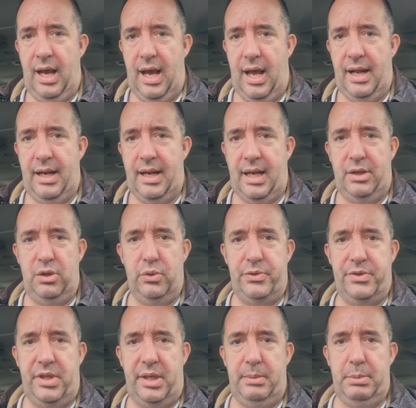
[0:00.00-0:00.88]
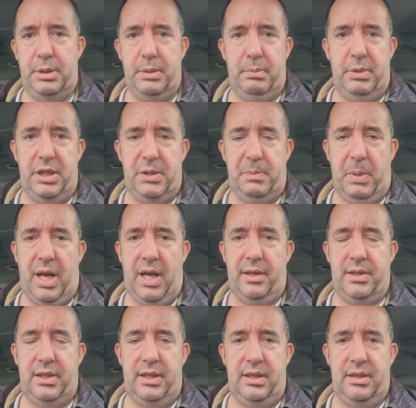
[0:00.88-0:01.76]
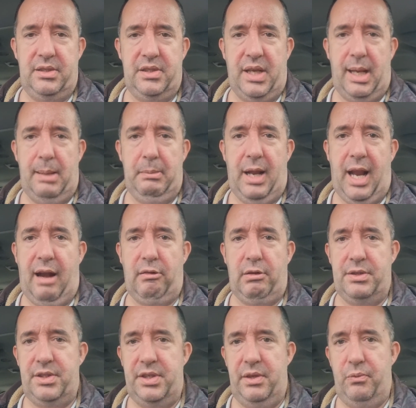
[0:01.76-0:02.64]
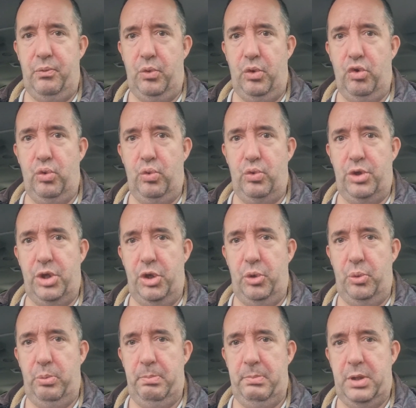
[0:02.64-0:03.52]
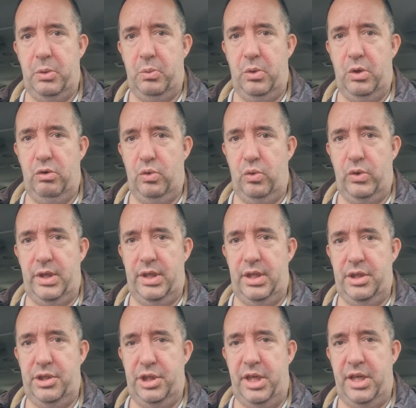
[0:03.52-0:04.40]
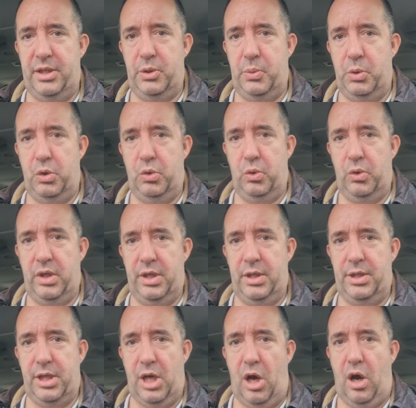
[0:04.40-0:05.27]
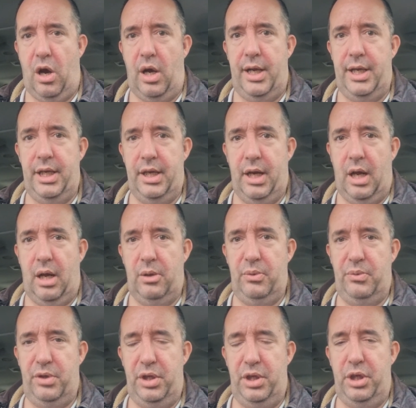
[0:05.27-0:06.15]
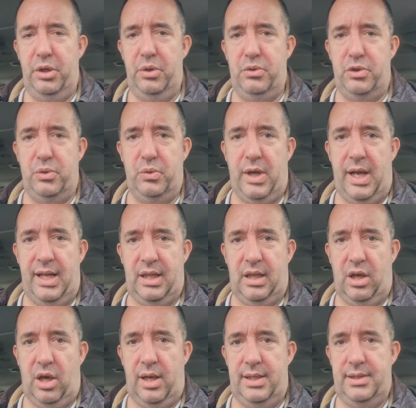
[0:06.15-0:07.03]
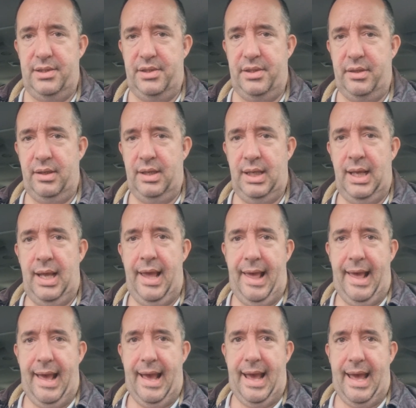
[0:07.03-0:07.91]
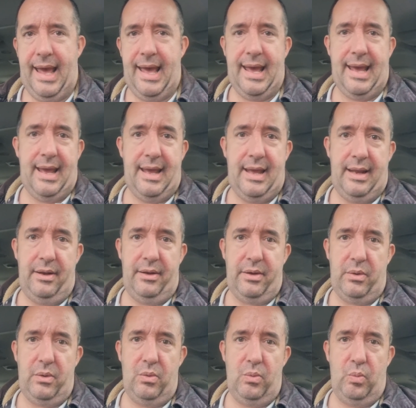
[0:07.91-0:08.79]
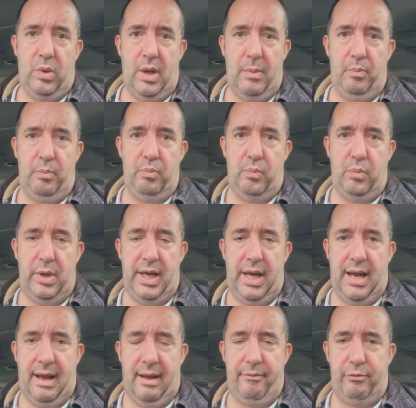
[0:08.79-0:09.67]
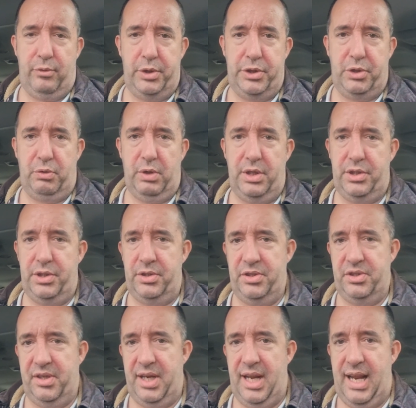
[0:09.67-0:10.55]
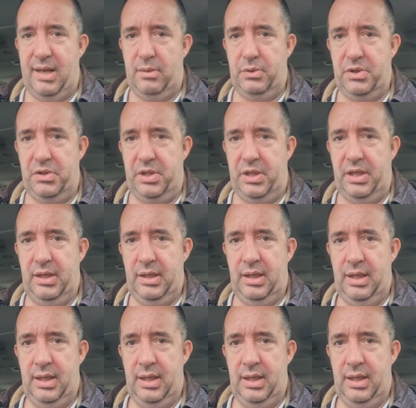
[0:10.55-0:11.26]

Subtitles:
And they all seem to be spouting the same narrative. We're all doomed. We're all in the shit. We're all going to die. You know, the usual headlines. And when we have restrictions announced,